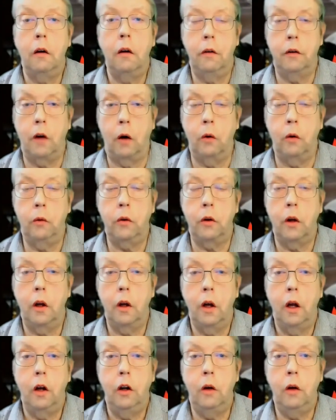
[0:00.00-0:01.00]
results,
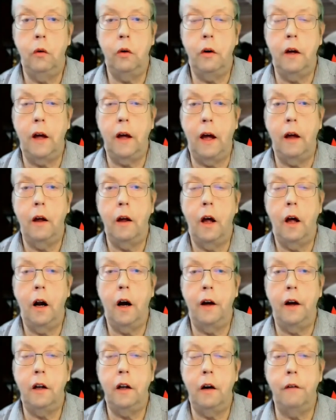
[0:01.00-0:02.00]
you will get
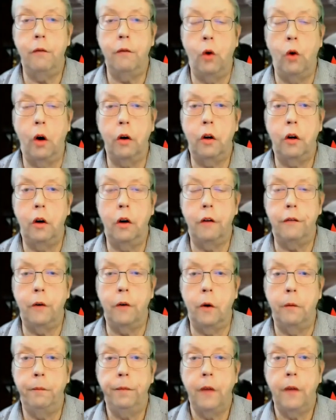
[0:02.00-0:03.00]
an idea of what to look
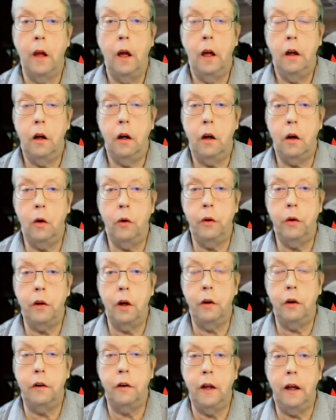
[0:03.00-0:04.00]
for. You can
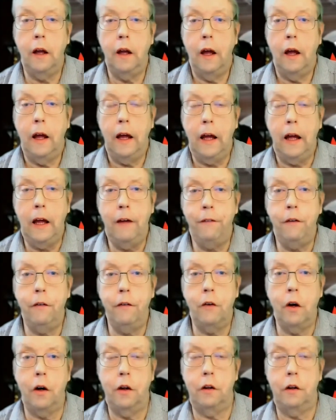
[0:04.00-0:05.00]
also see if
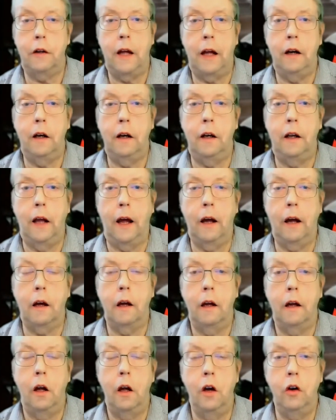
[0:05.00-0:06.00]
you've got a standard
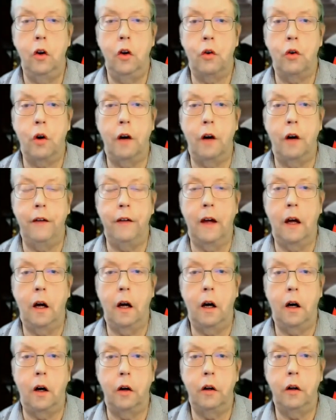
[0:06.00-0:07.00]
deck and you drive it
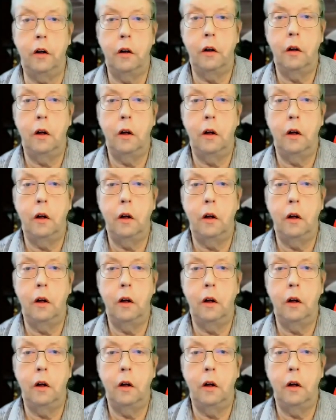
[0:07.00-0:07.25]
hard,